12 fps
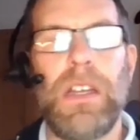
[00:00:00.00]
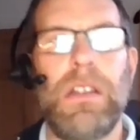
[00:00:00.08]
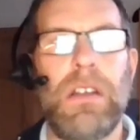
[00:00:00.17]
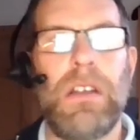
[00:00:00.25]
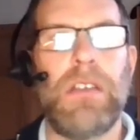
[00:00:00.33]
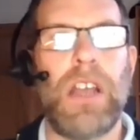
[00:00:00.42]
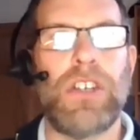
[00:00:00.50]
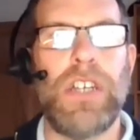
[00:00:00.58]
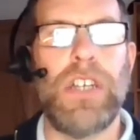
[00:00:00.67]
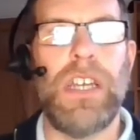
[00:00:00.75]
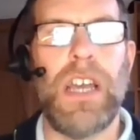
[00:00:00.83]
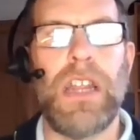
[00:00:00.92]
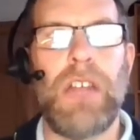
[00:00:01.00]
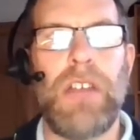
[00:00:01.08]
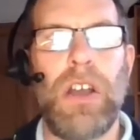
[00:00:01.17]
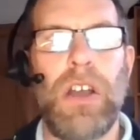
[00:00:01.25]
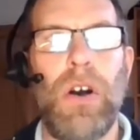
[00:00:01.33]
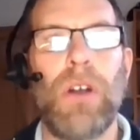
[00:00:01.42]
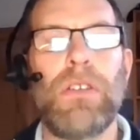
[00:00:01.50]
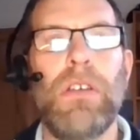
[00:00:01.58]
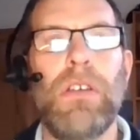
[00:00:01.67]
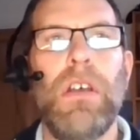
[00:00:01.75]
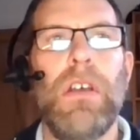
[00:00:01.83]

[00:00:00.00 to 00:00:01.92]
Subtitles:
it does actually get very hot.